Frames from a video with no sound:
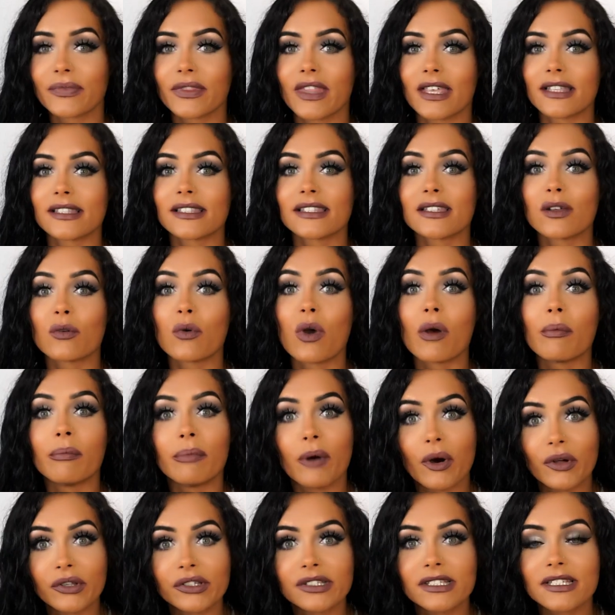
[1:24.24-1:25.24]
There's still a
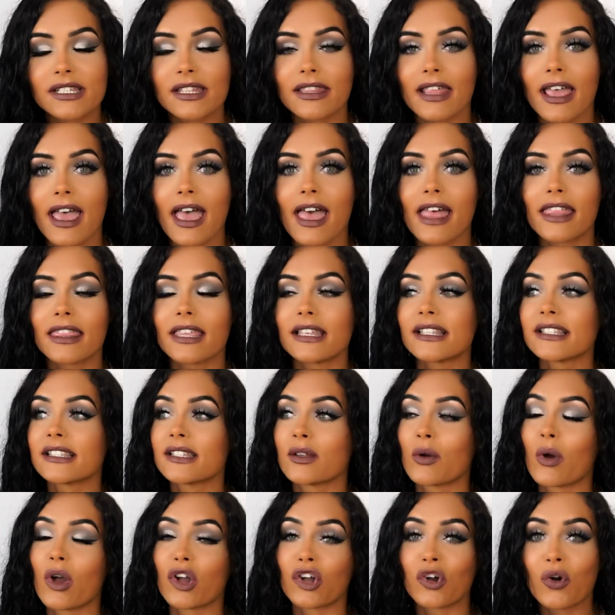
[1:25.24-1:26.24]
bond there, there's
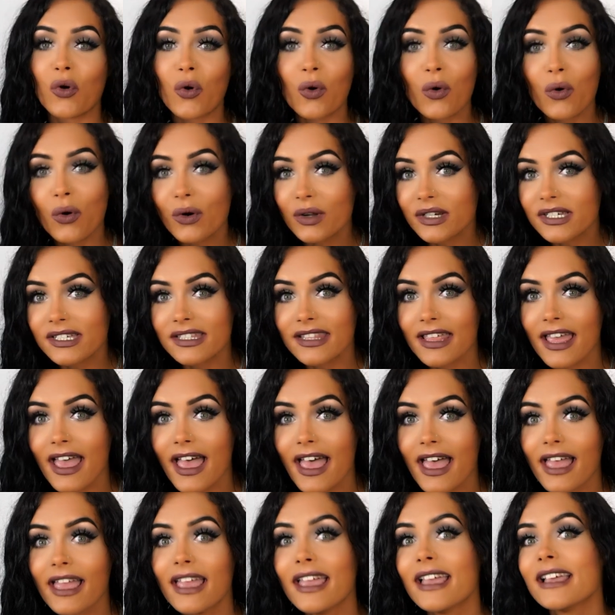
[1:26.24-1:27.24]
still a cord
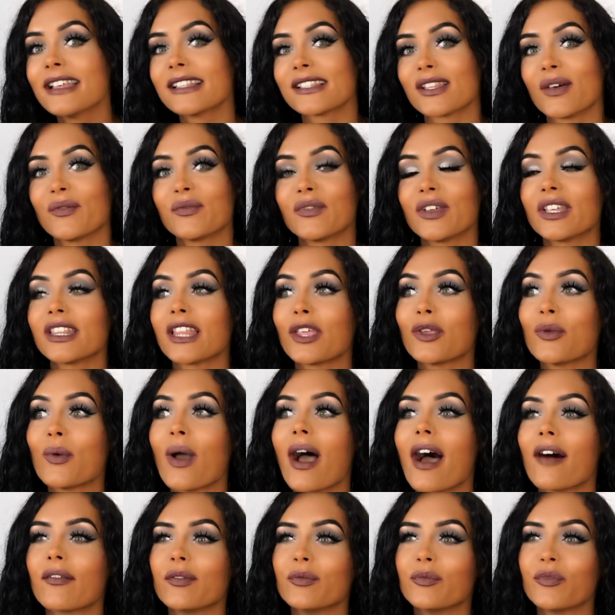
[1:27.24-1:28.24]
there, something that you
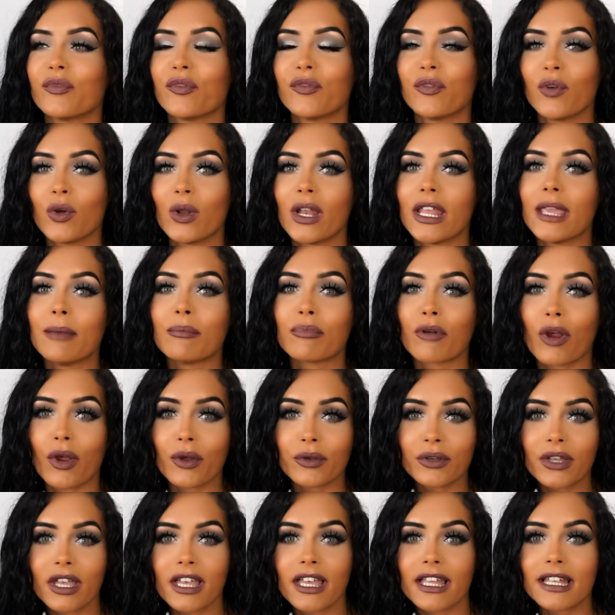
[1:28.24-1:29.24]
haven't fully
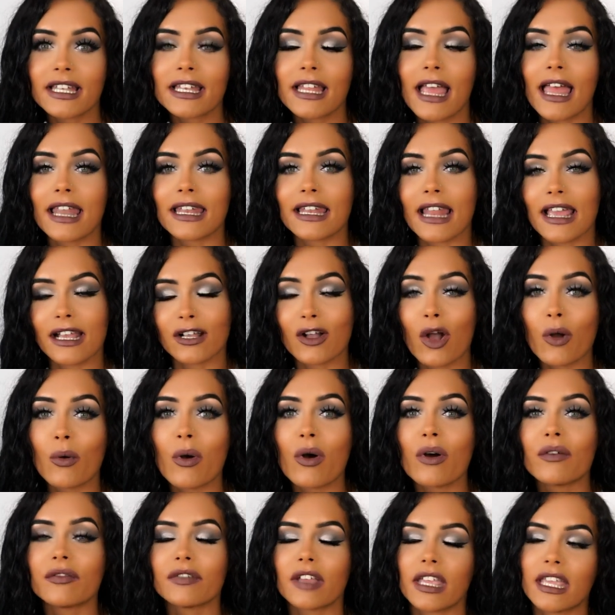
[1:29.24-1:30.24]
broken and let
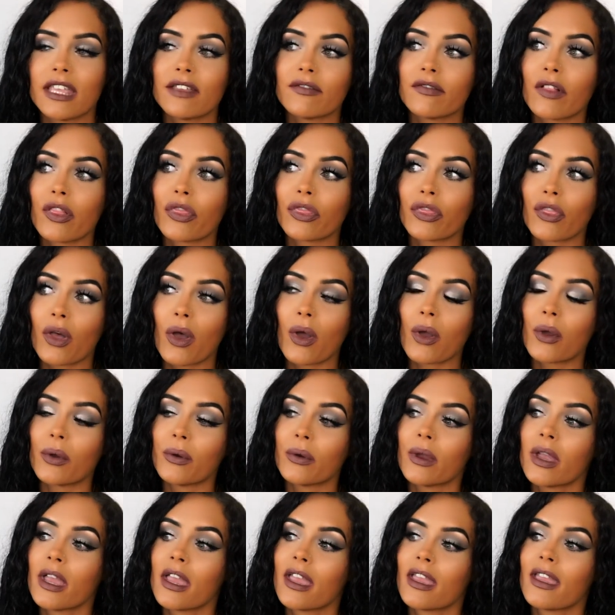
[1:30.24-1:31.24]
go of, even
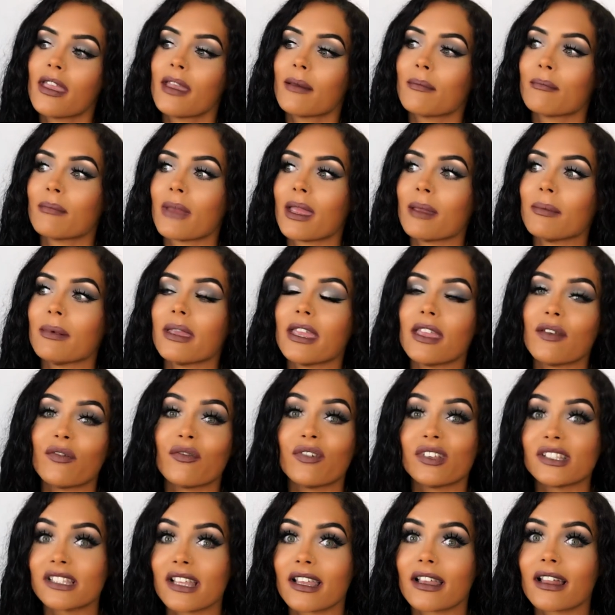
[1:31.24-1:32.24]
though maybe
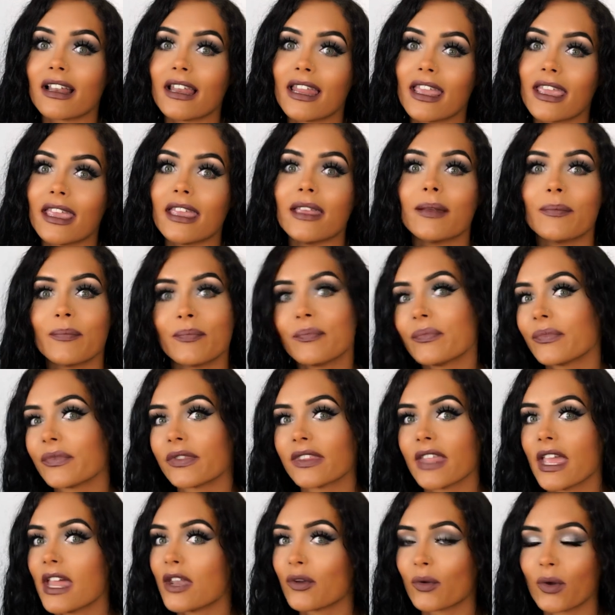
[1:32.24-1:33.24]
physically
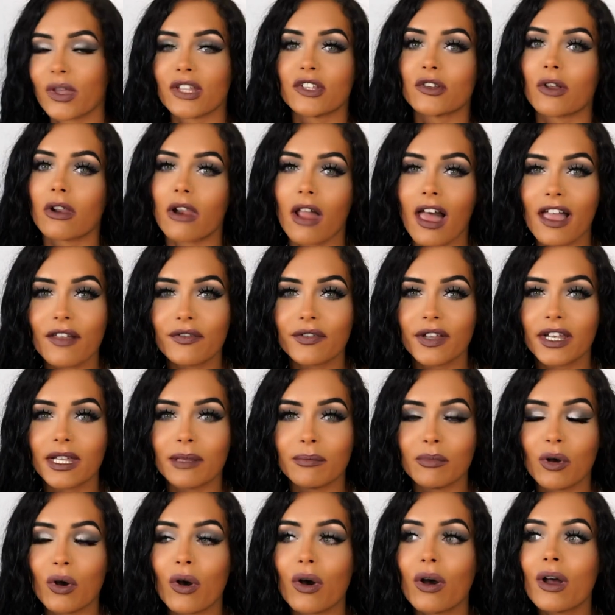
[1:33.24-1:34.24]
they're not in your life
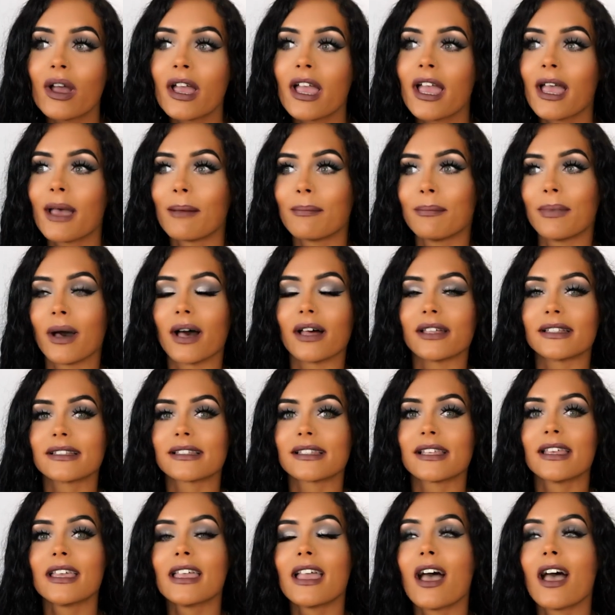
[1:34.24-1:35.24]
anymore. But